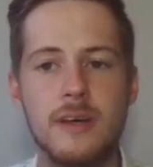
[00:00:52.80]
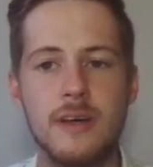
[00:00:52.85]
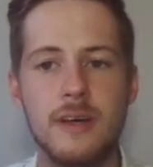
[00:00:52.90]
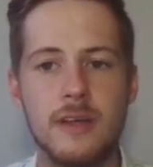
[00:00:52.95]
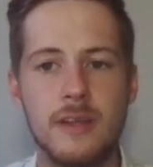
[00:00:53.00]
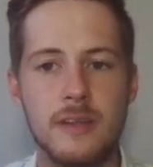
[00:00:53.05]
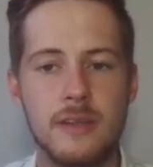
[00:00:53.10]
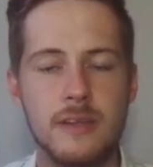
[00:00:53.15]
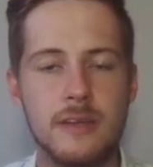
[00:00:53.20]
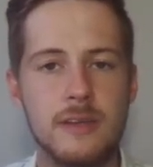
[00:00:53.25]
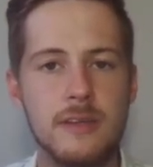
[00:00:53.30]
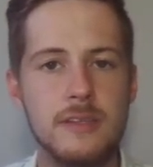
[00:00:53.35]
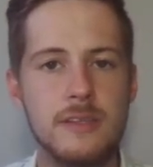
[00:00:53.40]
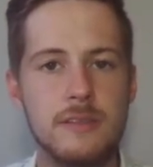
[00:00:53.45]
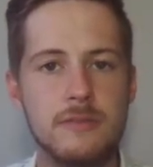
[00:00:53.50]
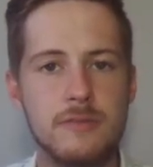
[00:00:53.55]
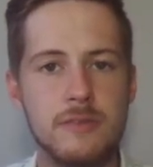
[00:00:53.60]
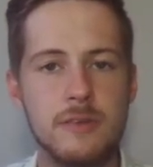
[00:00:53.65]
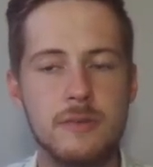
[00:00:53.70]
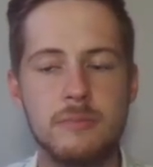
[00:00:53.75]
the
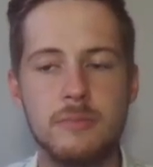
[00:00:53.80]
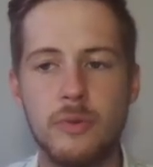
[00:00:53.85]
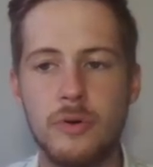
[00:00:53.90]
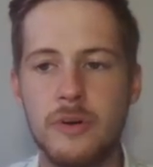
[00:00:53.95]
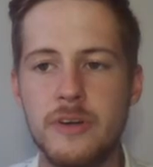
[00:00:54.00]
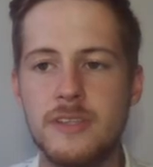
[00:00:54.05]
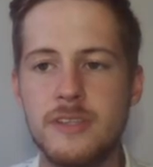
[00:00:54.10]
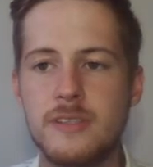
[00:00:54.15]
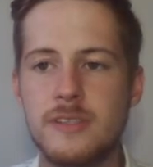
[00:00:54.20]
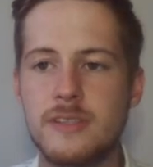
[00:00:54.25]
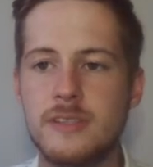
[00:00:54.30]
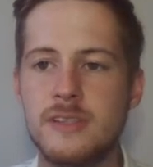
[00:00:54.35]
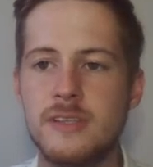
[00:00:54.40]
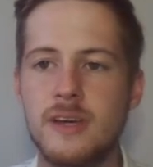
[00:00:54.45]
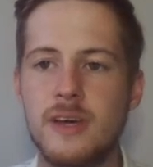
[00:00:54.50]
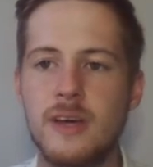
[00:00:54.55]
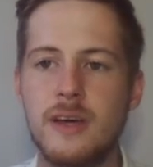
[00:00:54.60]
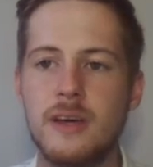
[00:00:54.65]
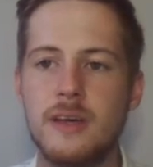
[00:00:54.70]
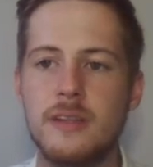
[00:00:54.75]
different points.
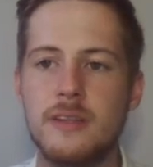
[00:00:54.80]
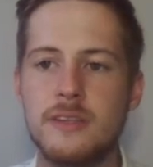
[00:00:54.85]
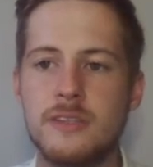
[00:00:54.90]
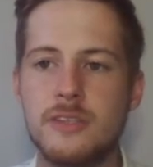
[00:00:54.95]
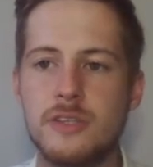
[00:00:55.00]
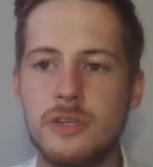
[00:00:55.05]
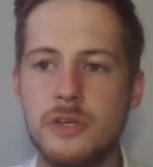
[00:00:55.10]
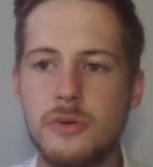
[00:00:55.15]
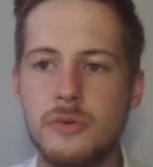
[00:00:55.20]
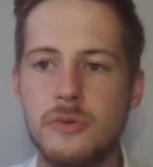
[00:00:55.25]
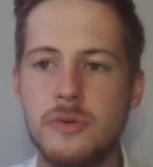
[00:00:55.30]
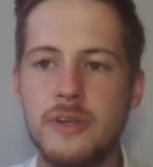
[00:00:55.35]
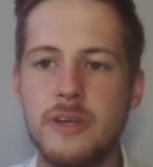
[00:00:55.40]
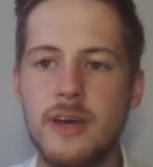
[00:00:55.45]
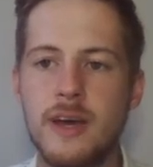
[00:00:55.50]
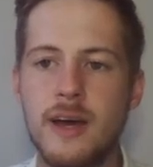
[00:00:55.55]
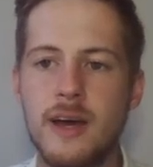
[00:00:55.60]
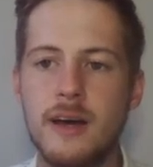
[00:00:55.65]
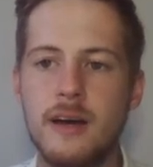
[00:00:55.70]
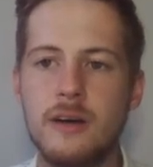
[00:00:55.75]
There's a
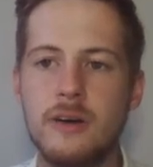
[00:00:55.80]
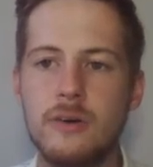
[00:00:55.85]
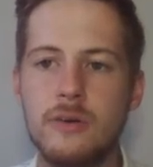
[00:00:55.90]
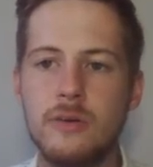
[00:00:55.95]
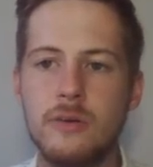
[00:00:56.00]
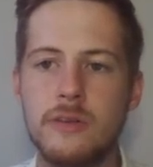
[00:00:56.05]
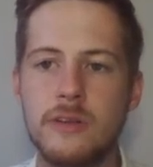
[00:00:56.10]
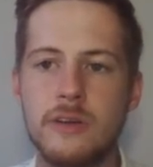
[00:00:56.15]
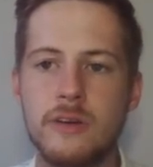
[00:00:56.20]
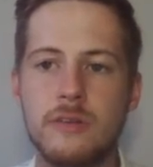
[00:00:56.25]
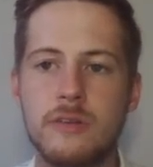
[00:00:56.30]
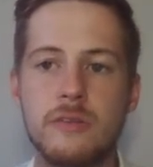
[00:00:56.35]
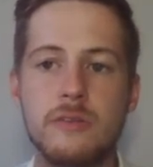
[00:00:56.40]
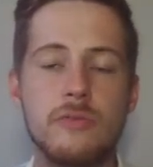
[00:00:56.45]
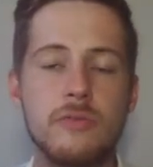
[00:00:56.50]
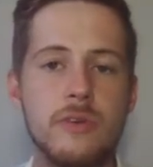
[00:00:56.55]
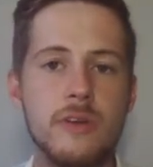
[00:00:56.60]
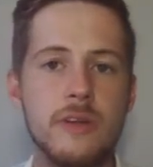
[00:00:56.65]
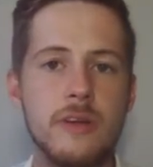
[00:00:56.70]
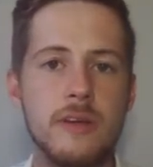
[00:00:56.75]
UDL. There are
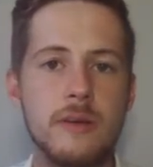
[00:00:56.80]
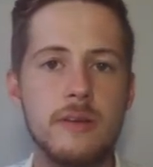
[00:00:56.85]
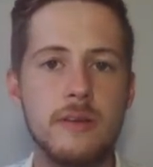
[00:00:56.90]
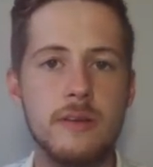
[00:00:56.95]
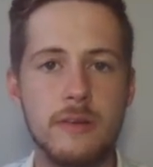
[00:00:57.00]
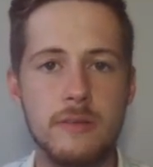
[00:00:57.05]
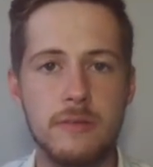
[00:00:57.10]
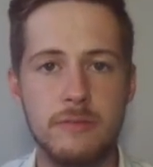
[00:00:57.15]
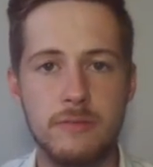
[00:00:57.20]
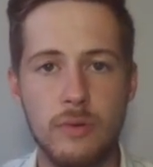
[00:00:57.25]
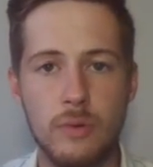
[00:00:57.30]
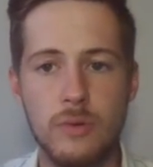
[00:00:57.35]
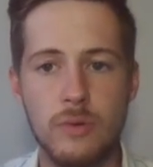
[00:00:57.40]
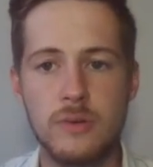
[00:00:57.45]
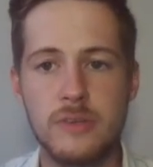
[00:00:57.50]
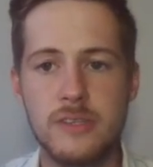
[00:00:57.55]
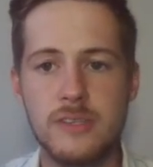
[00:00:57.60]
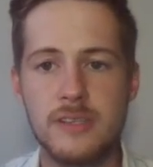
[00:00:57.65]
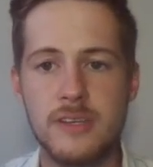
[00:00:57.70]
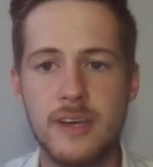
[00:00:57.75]
three
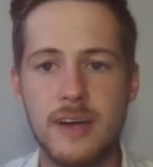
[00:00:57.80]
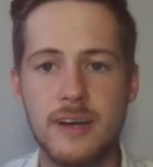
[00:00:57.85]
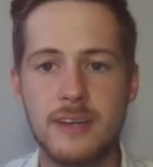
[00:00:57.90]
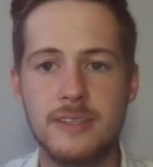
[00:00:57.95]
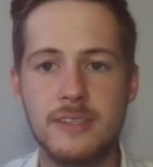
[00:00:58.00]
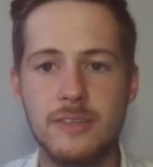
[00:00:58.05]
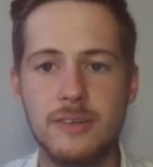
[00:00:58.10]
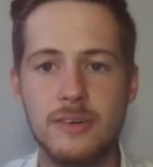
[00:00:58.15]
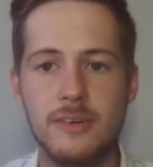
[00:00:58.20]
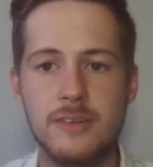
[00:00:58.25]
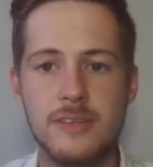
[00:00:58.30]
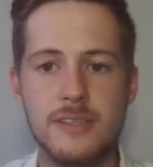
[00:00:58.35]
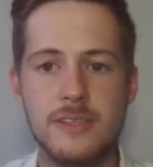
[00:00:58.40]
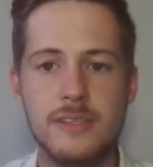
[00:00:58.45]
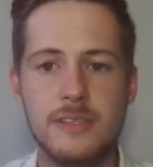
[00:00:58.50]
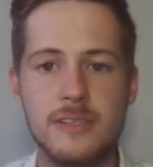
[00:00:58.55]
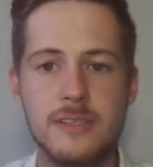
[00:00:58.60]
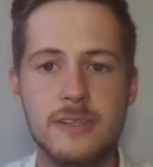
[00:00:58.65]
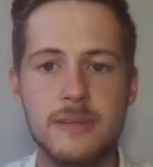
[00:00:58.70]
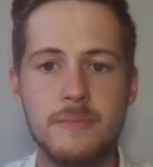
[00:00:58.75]
forces acting on
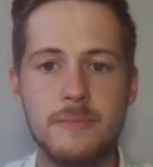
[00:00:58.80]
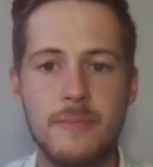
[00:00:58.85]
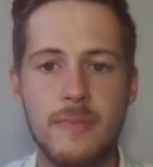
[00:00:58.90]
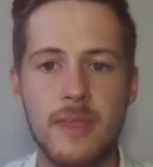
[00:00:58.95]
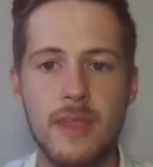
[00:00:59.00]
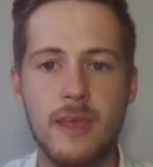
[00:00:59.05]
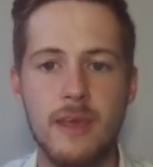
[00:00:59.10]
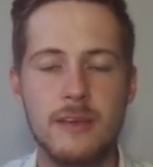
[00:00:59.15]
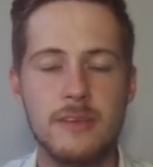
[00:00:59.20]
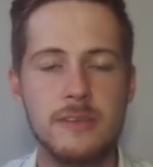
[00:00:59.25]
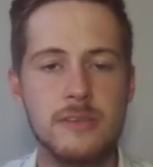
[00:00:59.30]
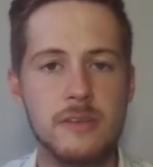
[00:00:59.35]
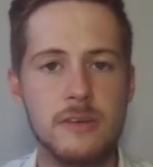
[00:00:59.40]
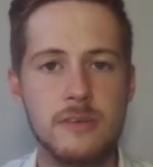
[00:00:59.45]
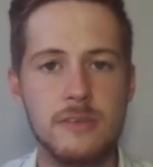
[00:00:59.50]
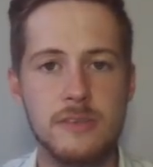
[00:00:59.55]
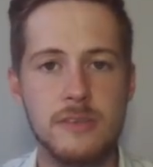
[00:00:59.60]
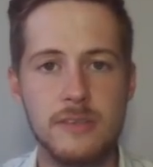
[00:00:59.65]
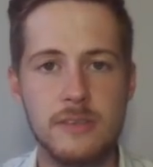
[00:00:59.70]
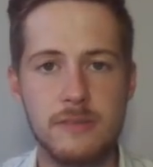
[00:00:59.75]
it. So
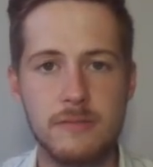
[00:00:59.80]
this is a